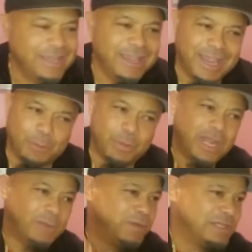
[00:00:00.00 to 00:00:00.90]
And we had a
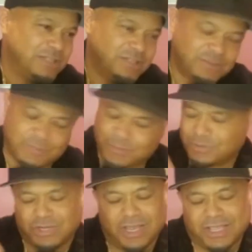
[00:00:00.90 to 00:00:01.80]
place at
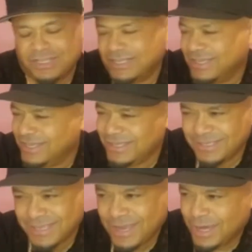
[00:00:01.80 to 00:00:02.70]
Chuck E. Cheese
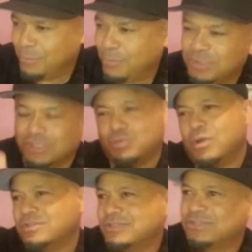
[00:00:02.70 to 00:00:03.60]
and Merchants
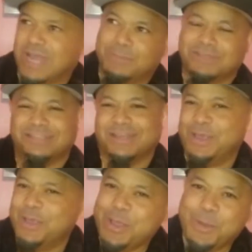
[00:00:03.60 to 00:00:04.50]
Mart Shopping Center
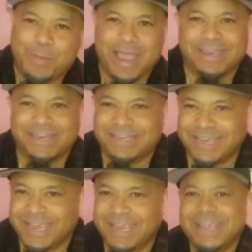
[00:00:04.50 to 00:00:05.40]
back in the
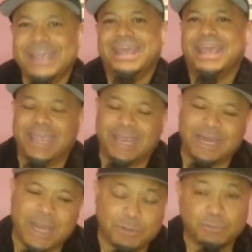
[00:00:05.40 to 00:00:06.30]
day. And
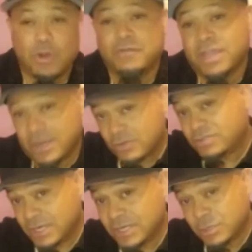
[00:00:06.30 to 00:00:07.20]
it was more of the inner
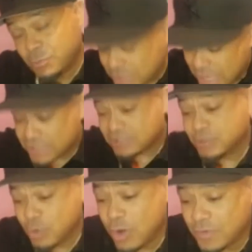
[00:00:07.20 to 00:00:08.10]
city that was actually
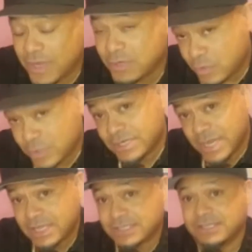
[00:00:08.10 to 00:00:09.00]
going there doing the
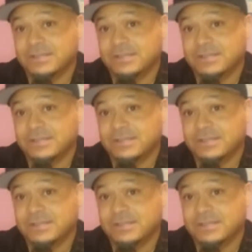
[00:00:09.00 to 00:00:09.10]
dancing.